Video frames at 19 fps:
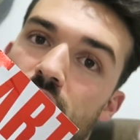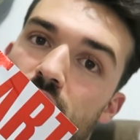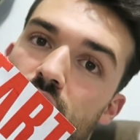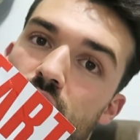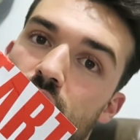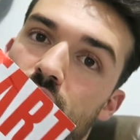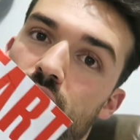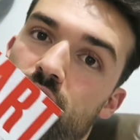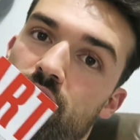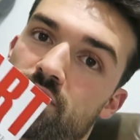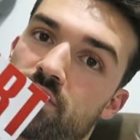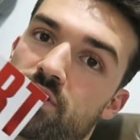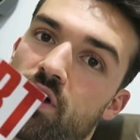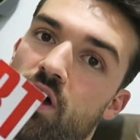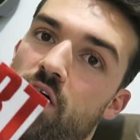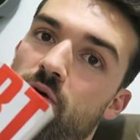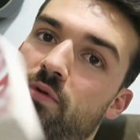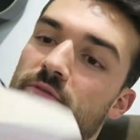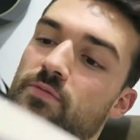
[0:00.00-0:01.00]
called
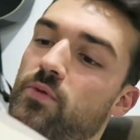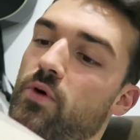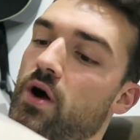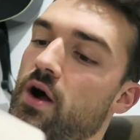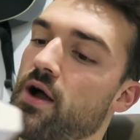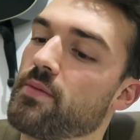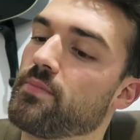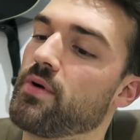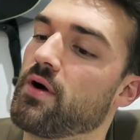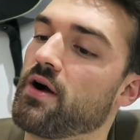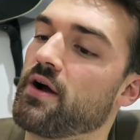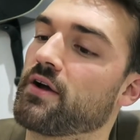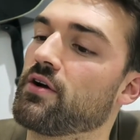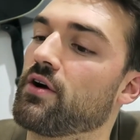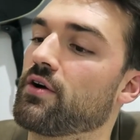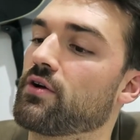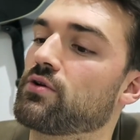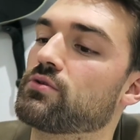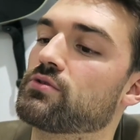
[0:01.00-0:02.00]
Start with Why by a
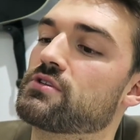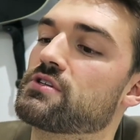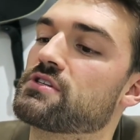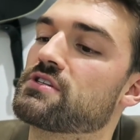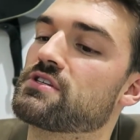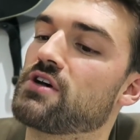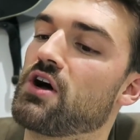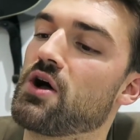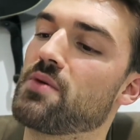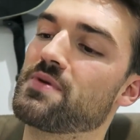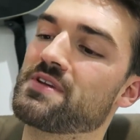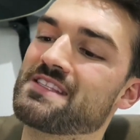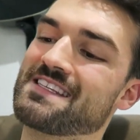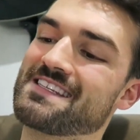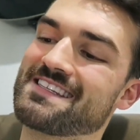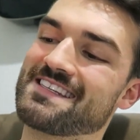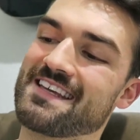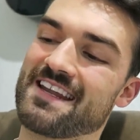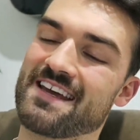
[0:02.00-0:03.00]
guy called Simon
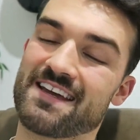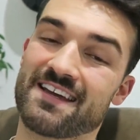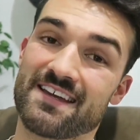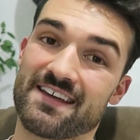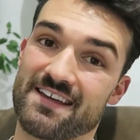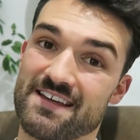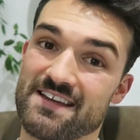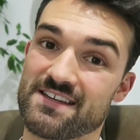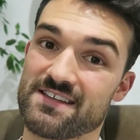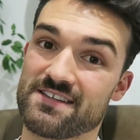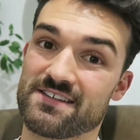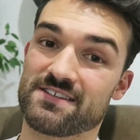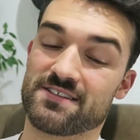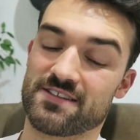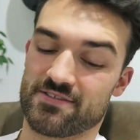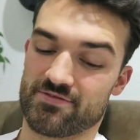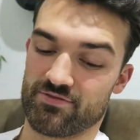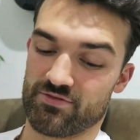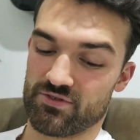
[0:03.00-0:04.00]
Sinek.
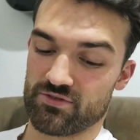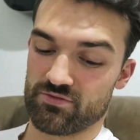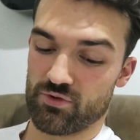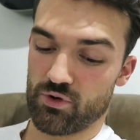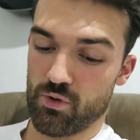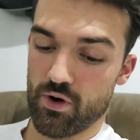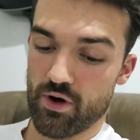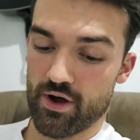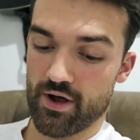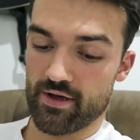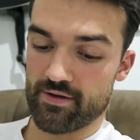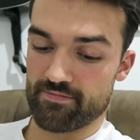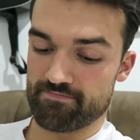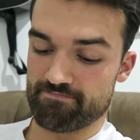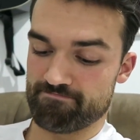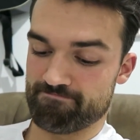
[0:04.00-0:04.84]
He's quite